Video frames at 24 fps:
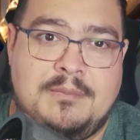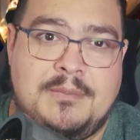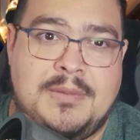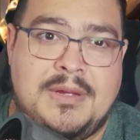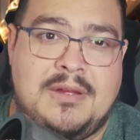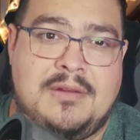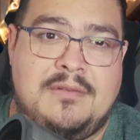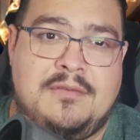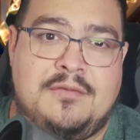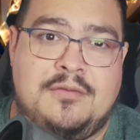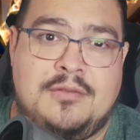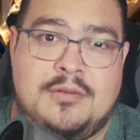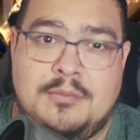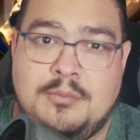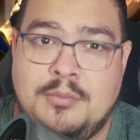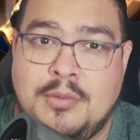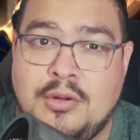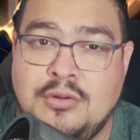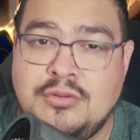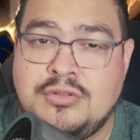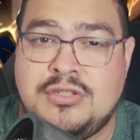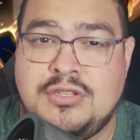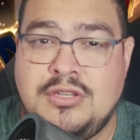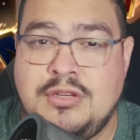but for
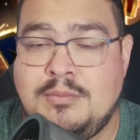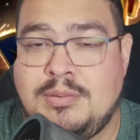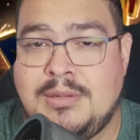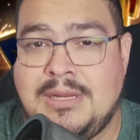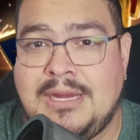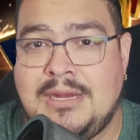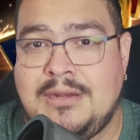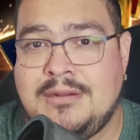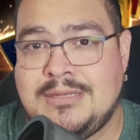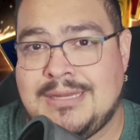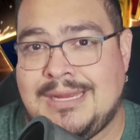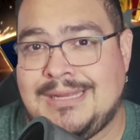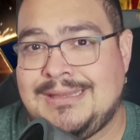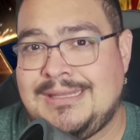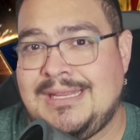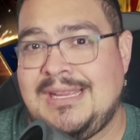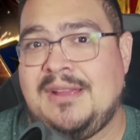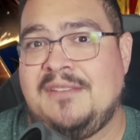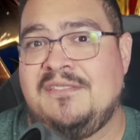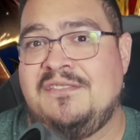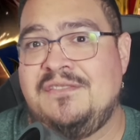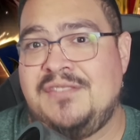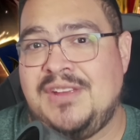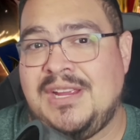most new players, I
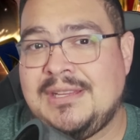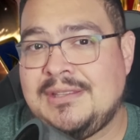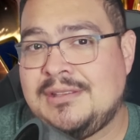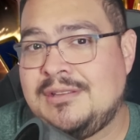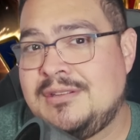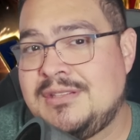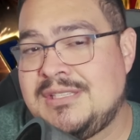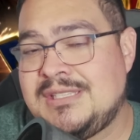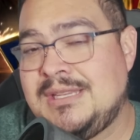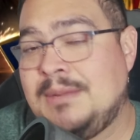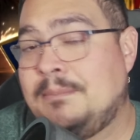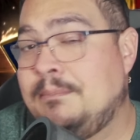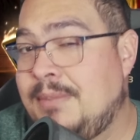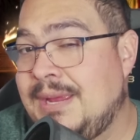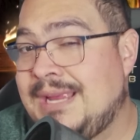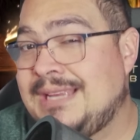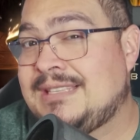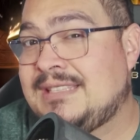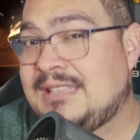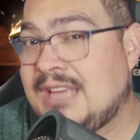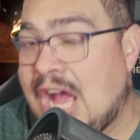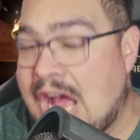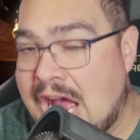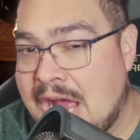think Viktor's the
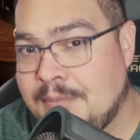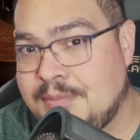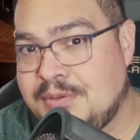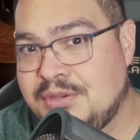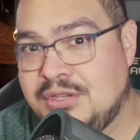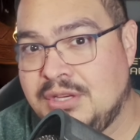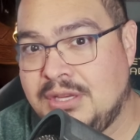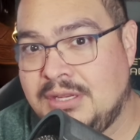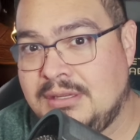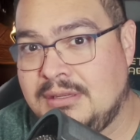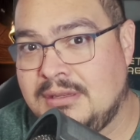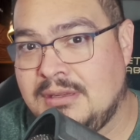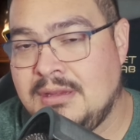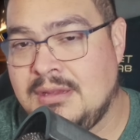best option.